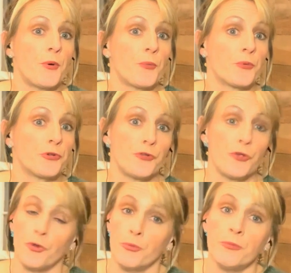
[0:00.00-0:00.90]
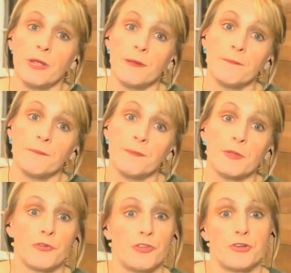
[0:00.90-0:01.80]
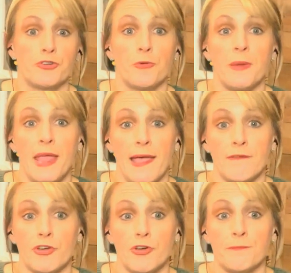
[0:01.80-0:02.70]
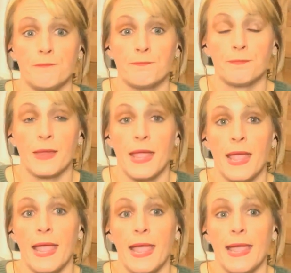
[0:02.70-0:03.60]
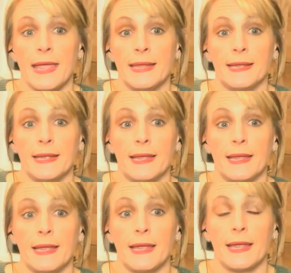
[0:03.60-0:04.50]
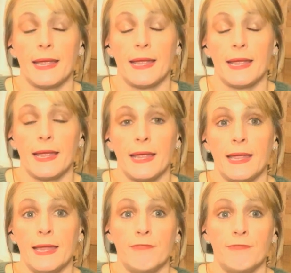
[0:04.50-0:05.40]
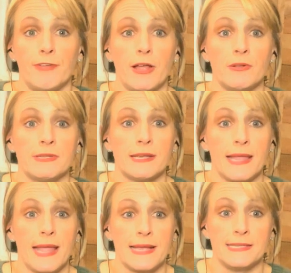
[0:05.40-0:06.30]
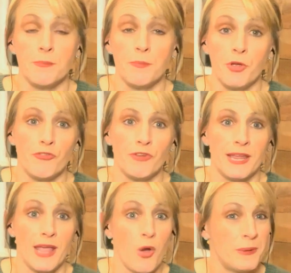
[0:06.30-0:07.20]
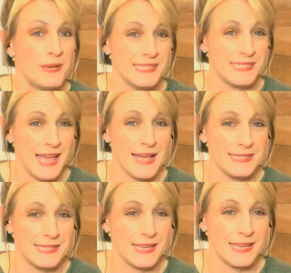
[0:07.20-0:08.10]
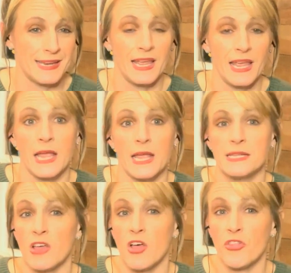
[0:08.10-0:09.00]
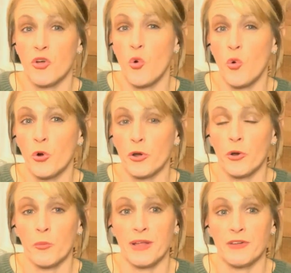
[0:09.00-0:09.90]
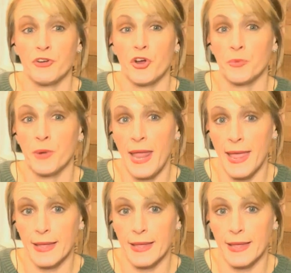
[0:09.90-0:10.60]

resumed their sexual behavior, and he felt Casey moved and he opened his eyes then and saw the cord around her neck.